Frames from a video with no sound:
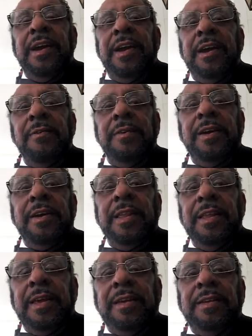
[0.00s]
Hillary
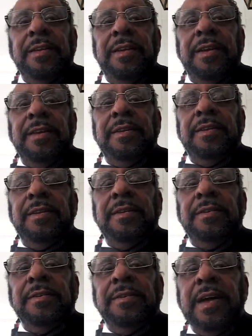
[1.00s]
Clinton and
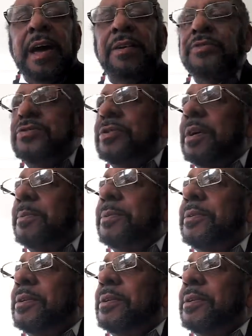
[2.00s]
Donald Trump